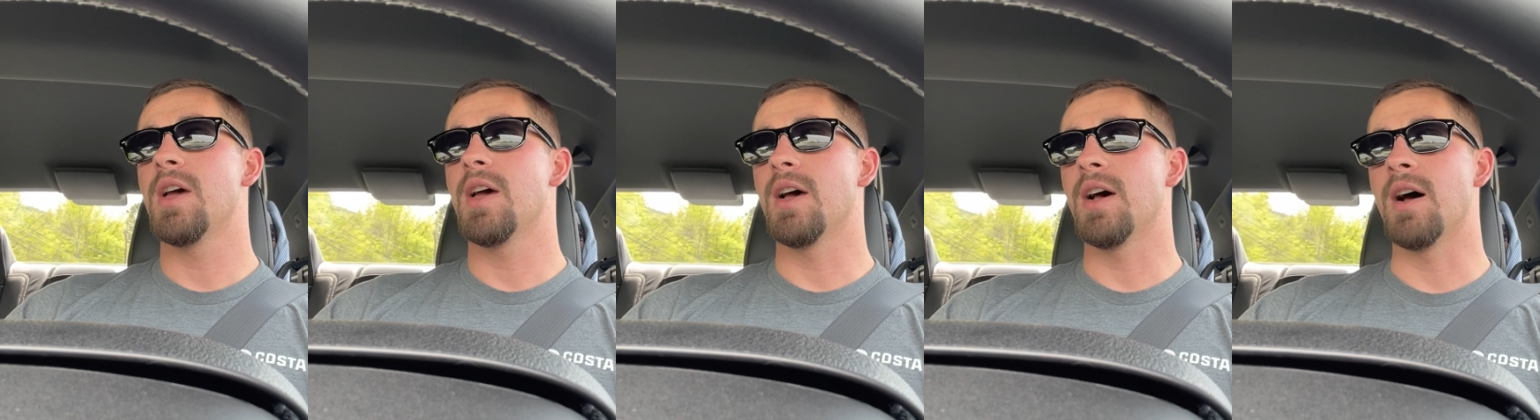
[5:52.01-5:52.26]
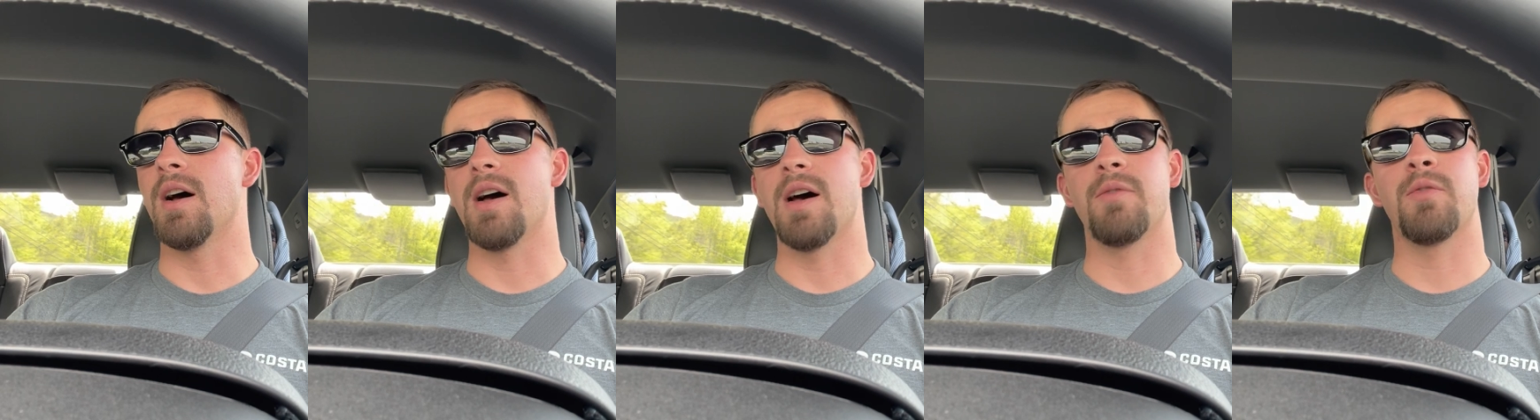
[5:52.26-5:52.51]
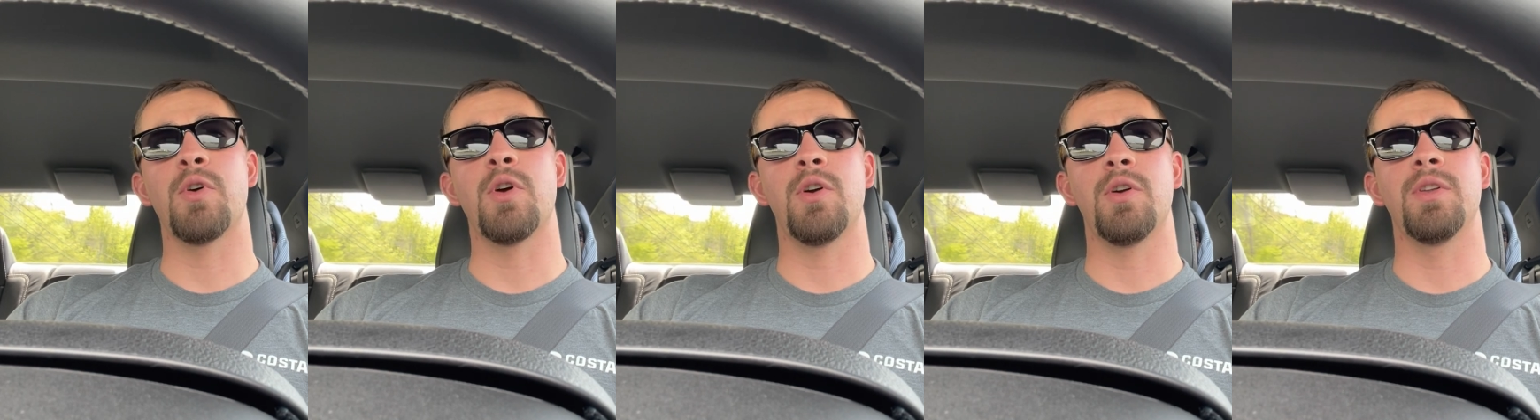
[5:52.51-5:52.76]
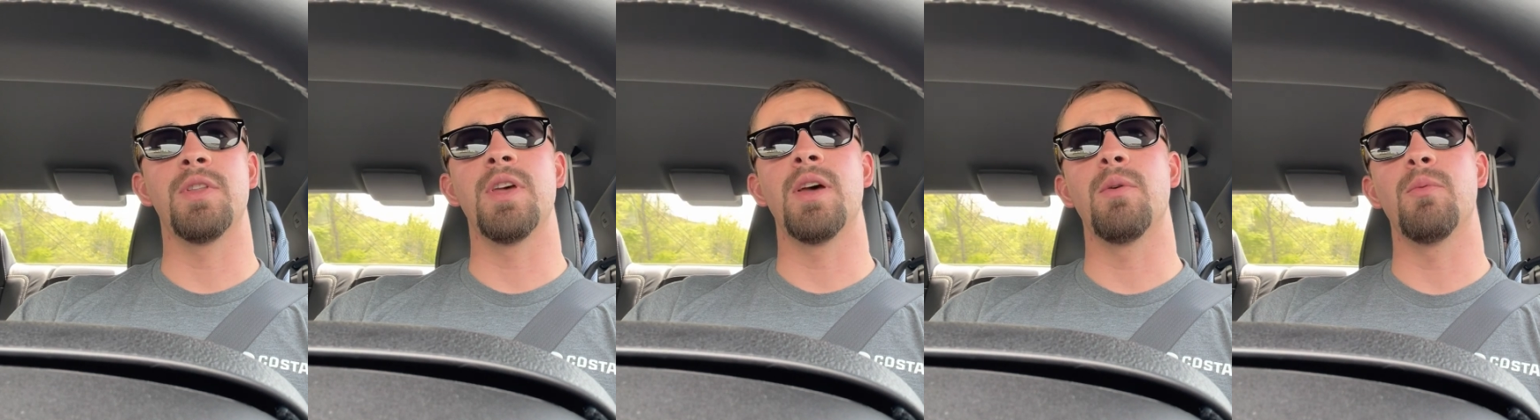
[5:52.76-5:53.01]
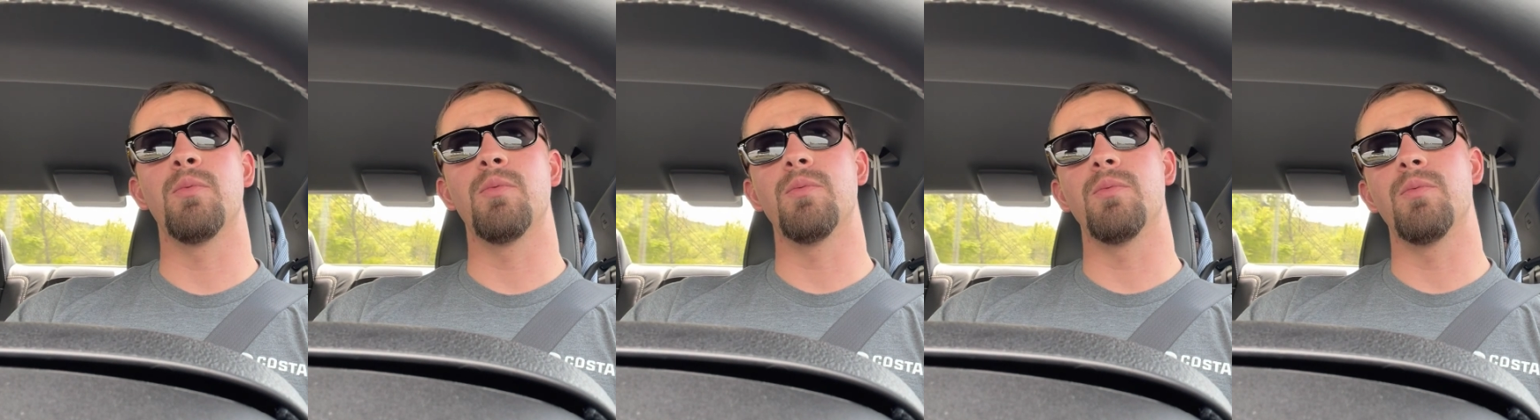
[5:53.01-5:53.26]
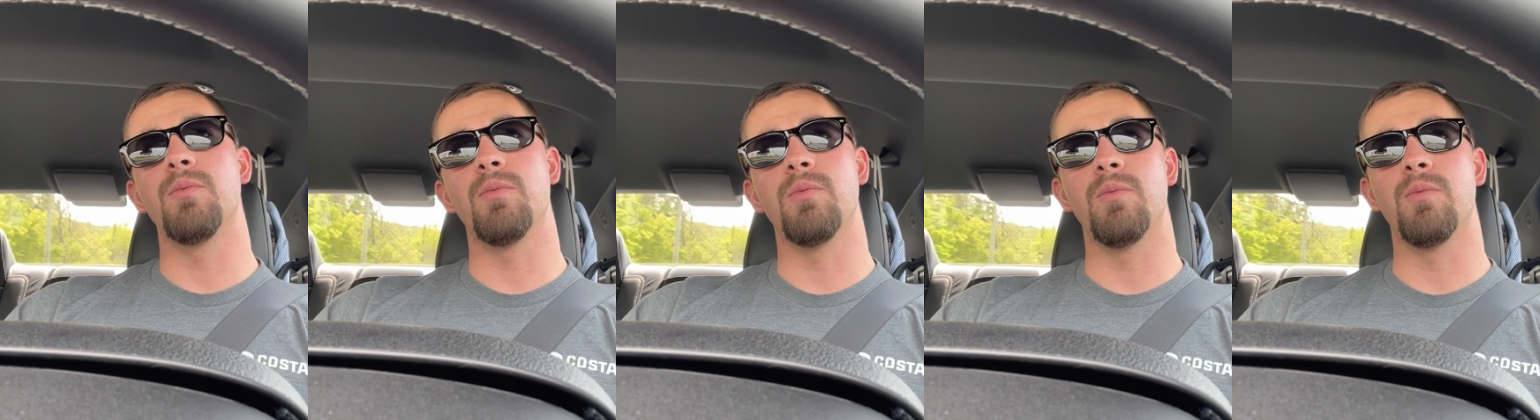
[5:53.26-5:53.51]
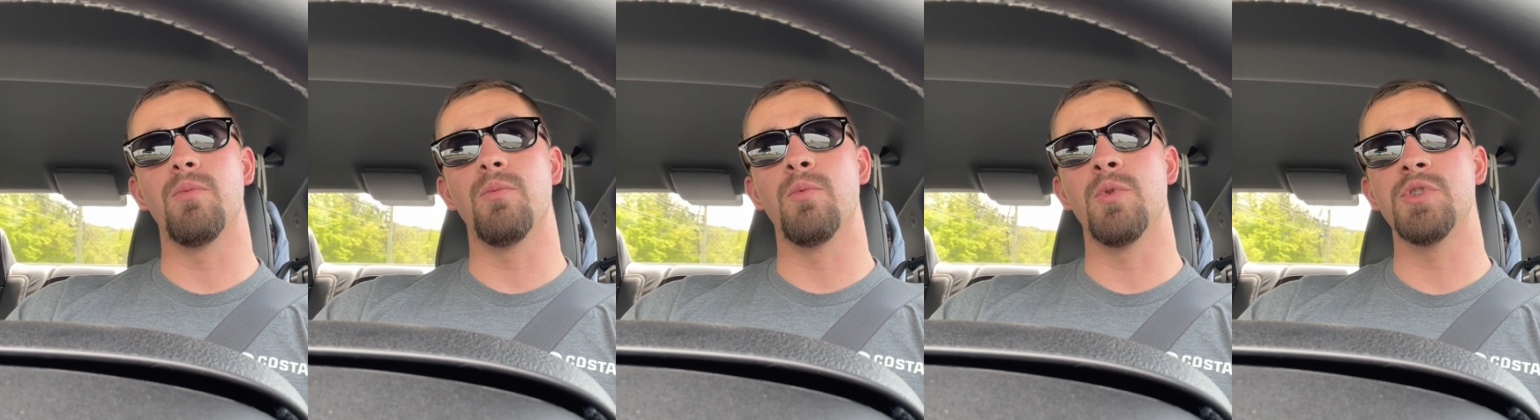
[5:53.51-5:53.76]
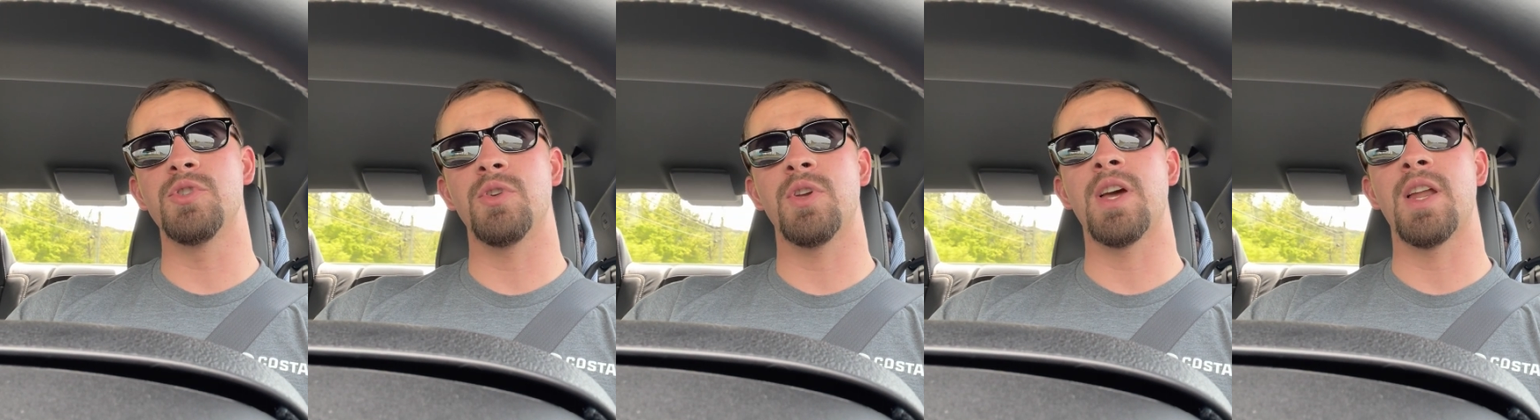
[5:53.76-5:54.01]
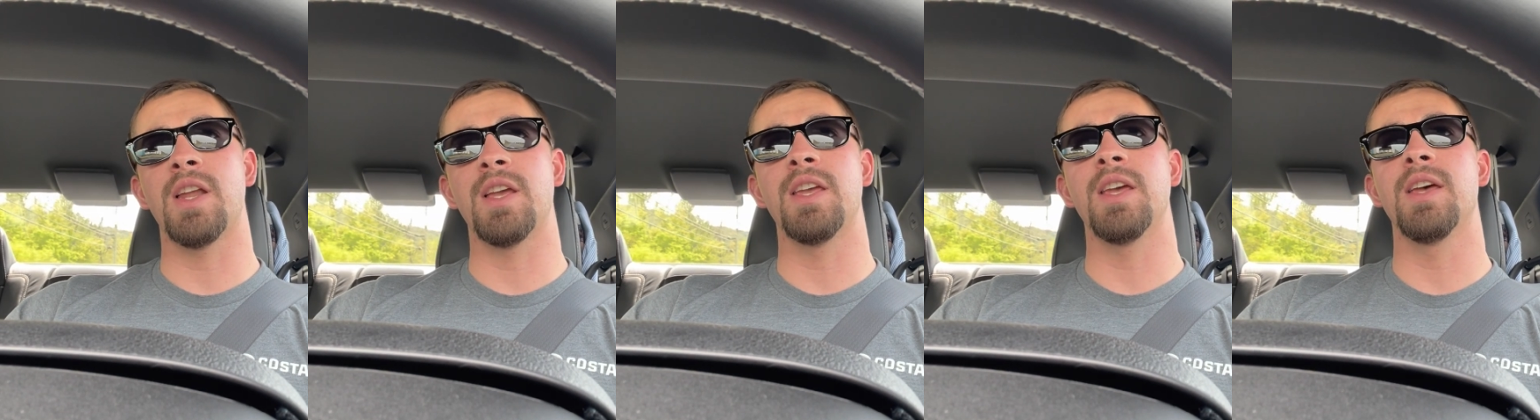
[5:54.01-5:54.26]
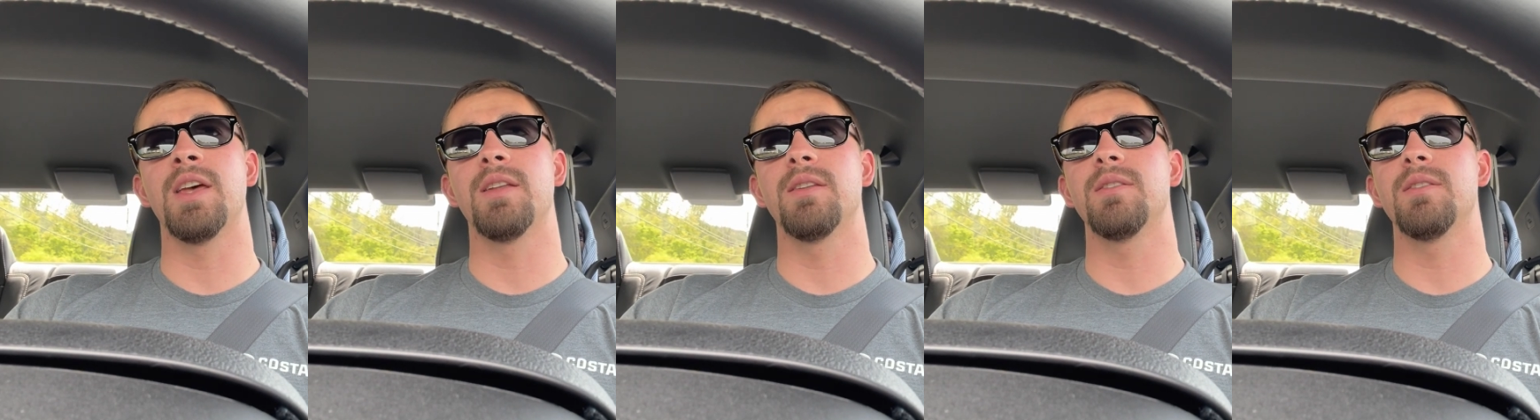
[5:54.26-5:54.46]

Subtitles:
I've heard that once you kind of get